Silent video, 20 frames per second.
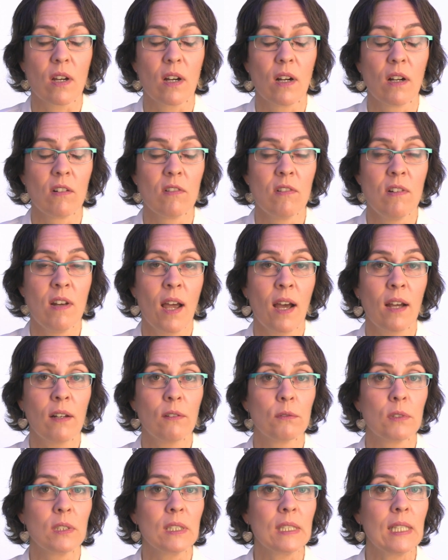are
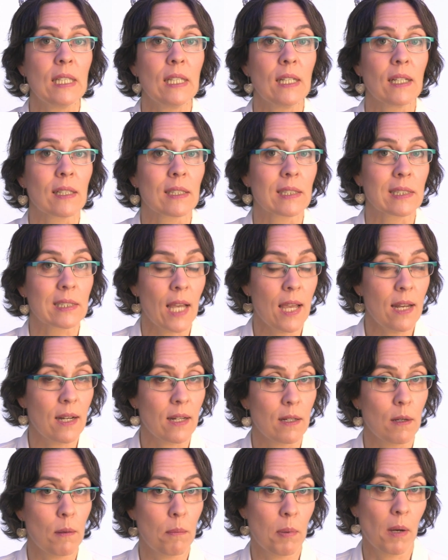not really
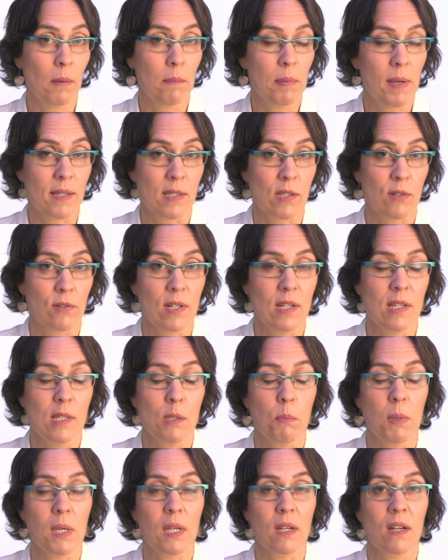excited about pessaries
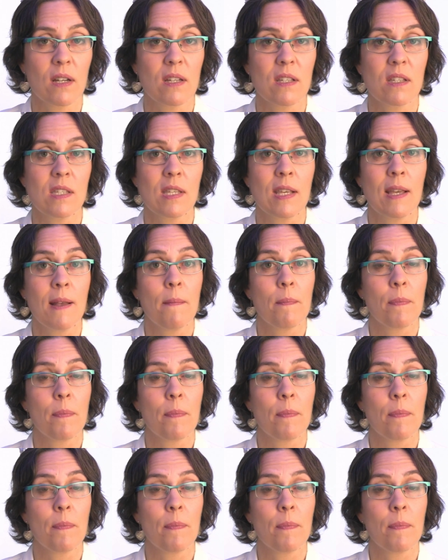because